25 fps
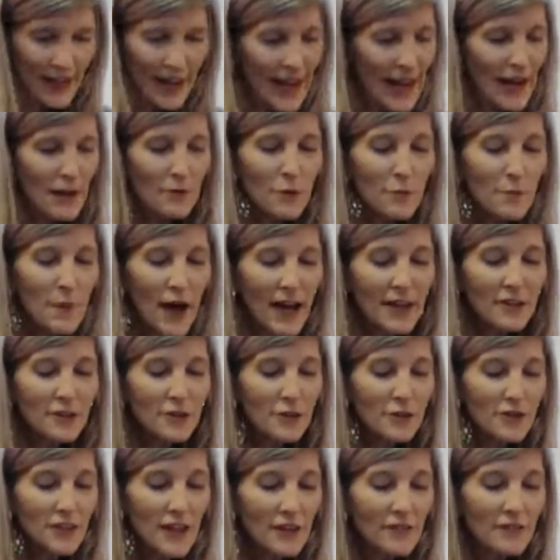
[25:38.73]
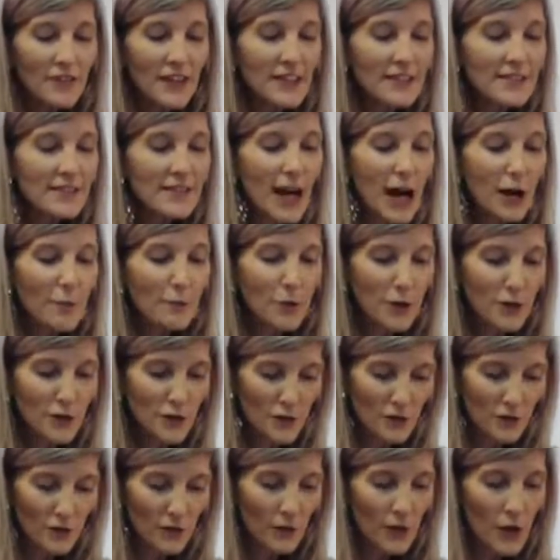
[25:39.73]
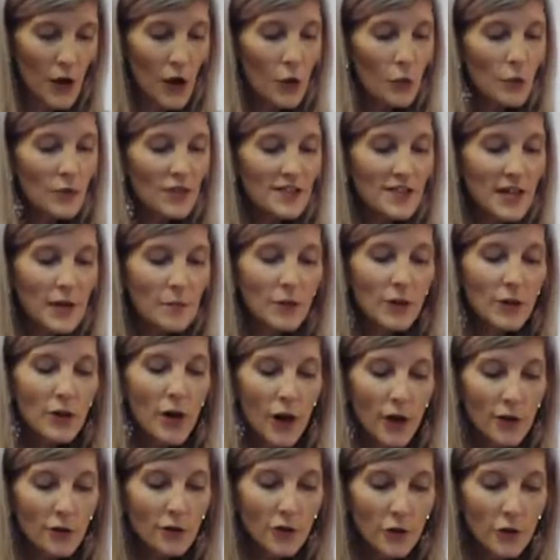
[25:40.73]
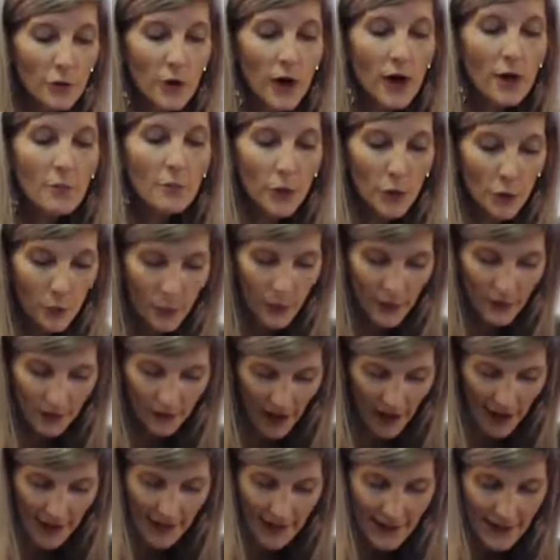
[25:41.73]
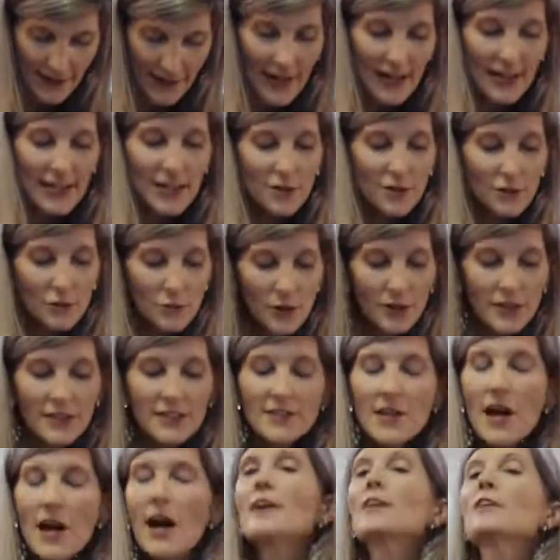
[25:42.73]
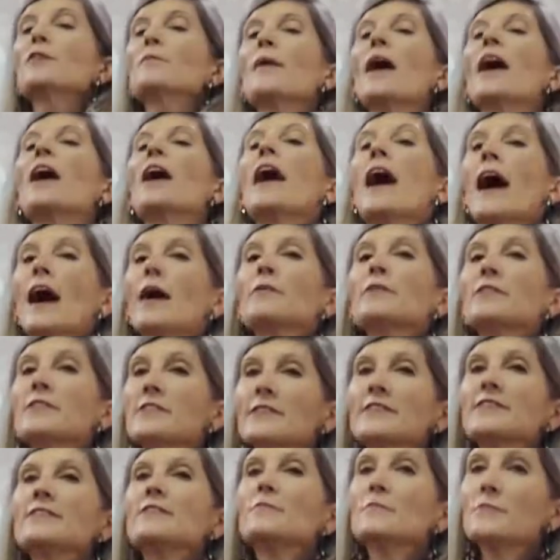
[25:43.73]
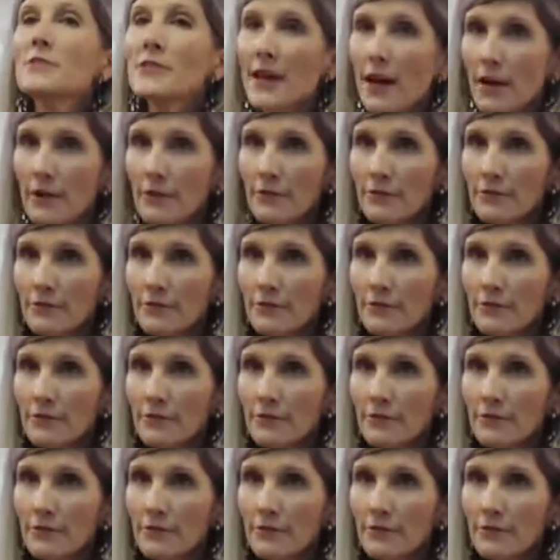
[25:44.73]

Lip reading: And remind yourself that it's not personal. When someone calls you poopy face, he's really talking about how he sees himself.